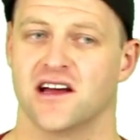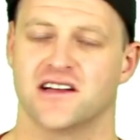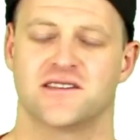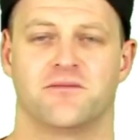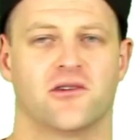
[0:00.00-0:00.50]

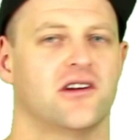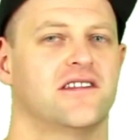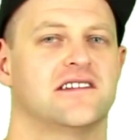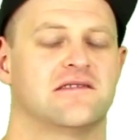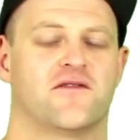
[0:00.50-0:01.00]
It's a
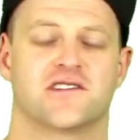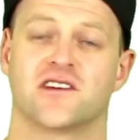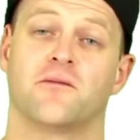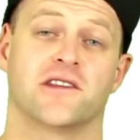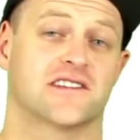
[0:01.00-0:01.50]
board that's for
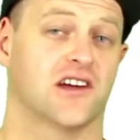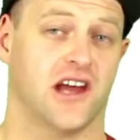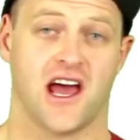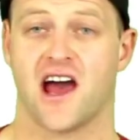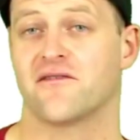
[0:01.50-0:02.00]
someone that's going
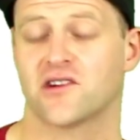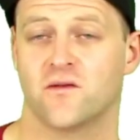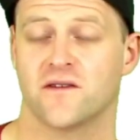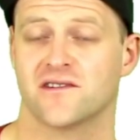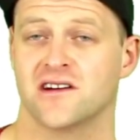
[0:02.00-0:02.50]
to have a
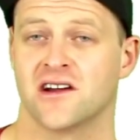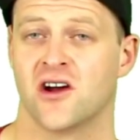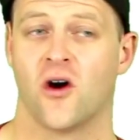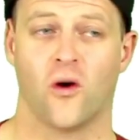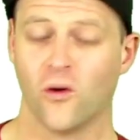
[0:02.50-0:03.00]
quiver,
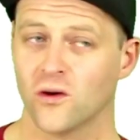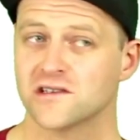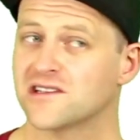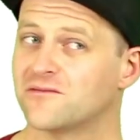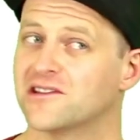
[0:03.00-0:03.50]

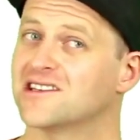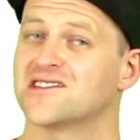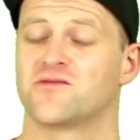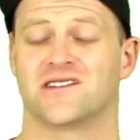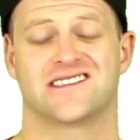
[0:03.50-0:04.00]
or someone that
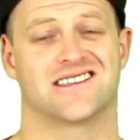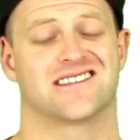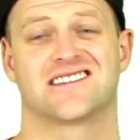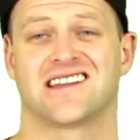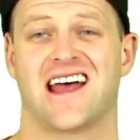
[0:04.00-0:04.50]
just wants to
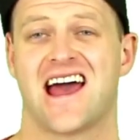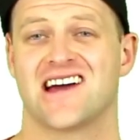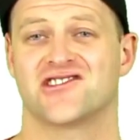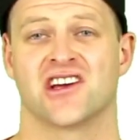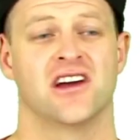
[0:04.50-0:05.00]

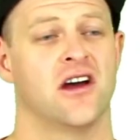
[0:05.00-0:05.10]
slash,